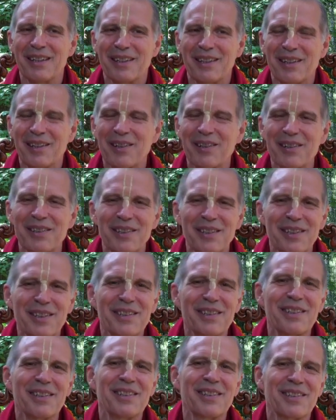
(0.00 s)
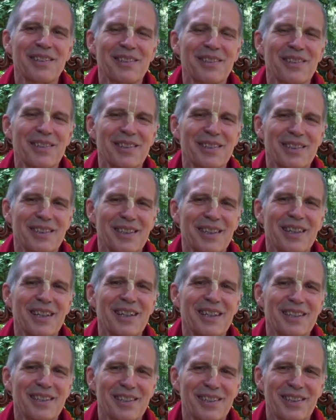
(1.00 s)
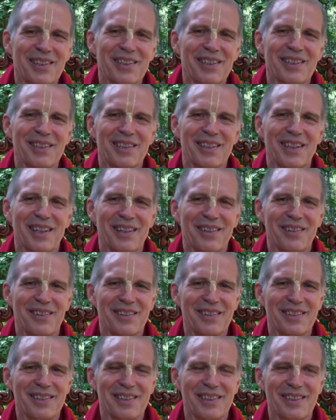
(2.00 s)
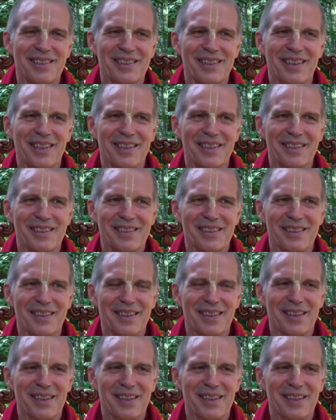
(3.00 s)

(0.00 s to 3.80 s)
the conditioned souls to Krishna consciousness.